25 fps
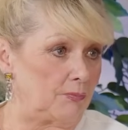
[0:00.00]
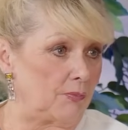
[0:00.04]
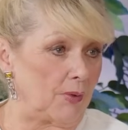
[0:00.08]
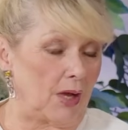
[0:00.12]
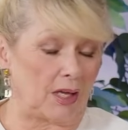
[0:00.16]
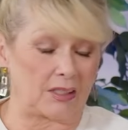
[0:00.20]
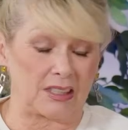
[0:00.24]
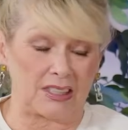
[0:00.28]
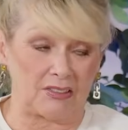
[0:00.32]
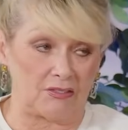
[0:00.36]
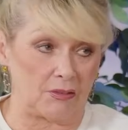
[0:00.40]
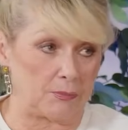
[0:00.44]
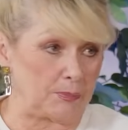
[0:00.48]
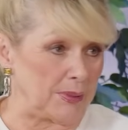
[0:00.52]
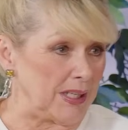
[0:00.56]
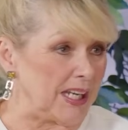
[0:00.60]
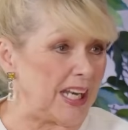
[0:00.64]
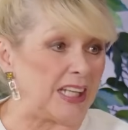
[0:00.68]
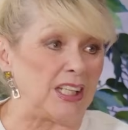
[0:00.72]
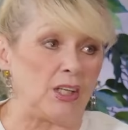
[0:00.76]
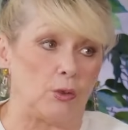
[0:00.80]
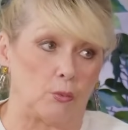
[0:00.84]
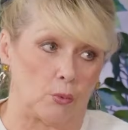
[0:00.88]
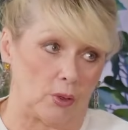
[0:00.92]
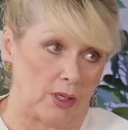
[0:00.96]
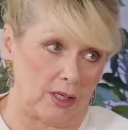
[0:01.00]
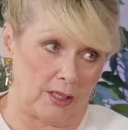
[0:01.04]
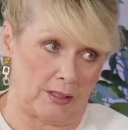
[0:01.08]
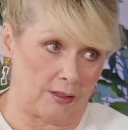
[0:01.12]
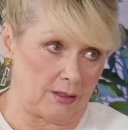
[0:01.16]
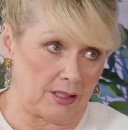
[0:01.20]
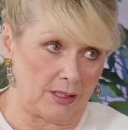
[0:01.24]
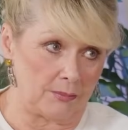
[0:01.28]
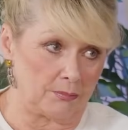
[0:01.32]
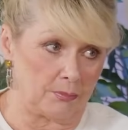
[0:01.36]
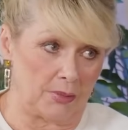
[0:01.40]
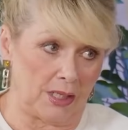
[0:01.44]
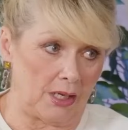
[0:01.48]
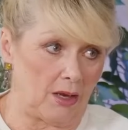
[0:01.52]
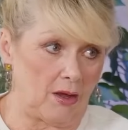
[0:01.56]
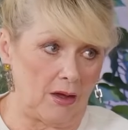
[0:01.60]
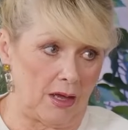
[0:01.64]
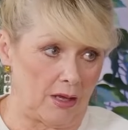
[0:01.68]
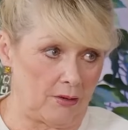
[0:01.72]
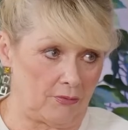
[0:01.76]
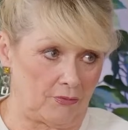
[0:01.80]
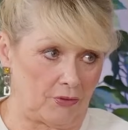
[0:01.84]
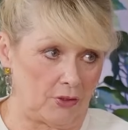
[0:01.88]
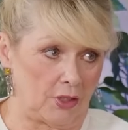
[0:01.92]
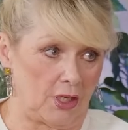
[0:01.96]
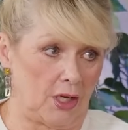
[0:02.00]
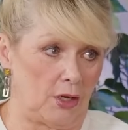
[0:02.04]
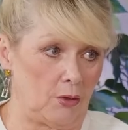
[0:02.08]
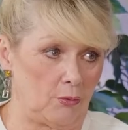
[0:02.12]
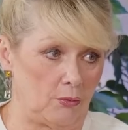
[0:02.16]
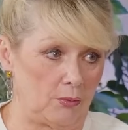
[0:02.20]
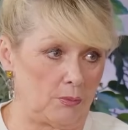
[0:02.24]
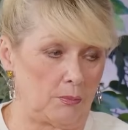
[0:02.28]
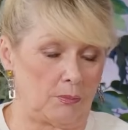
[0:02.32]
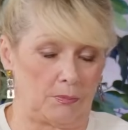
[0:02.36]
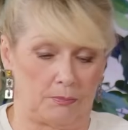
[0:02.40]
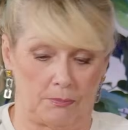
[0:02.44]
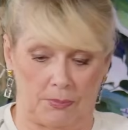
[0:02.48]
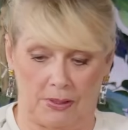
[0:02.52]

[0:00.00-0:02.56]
I'd never been anywhere in my life, you know,